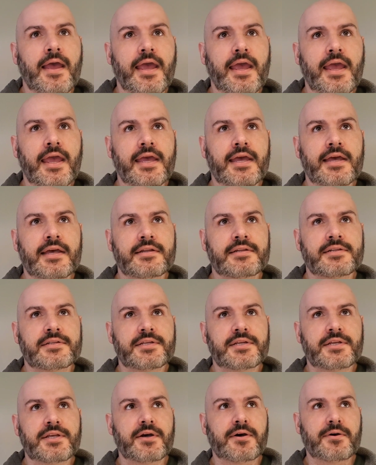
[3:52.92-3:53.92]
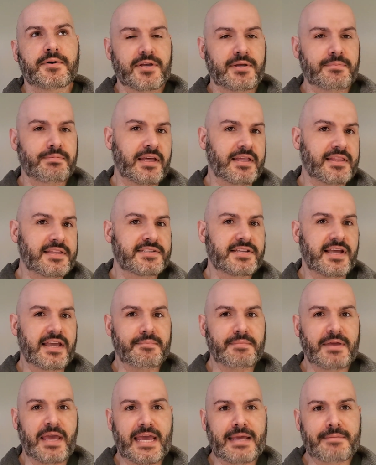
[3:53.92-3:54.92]
And, you could play the
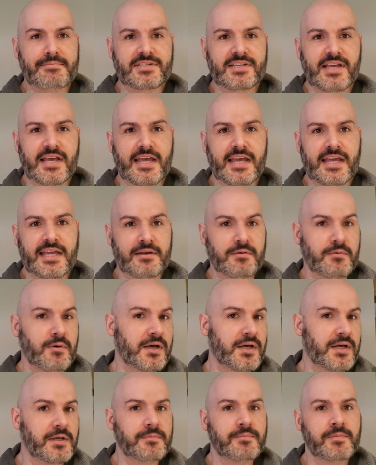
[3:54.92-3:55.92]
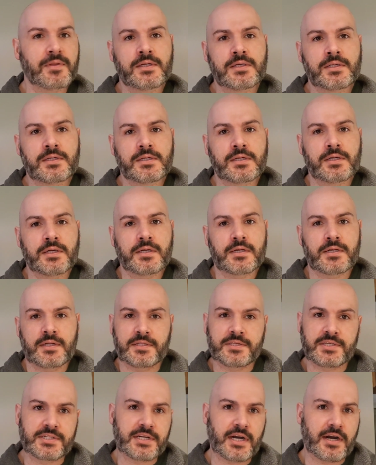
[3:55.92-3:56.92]
same game saying, well,
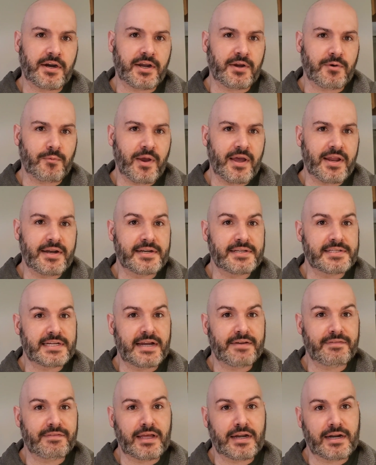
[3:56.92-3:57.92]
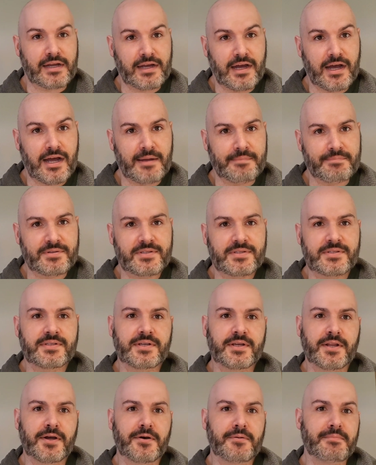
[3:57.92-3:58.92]
it's a Target Red, it doesn't have a lot of comps.
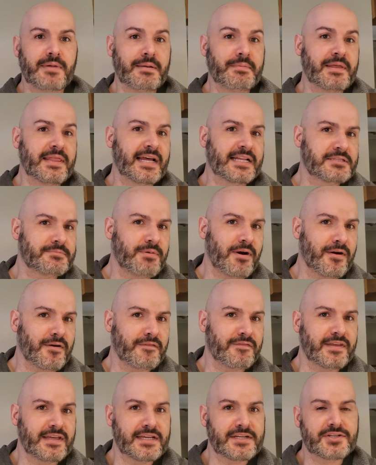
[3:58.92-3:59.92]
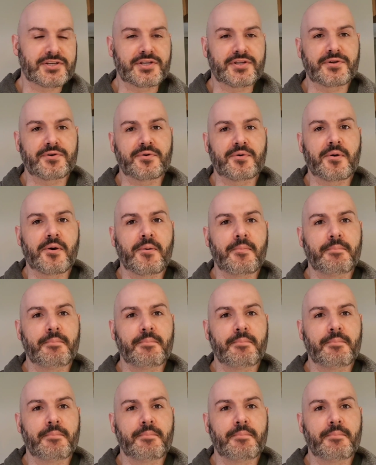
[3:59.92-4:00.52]
Maybe that's part of the issue.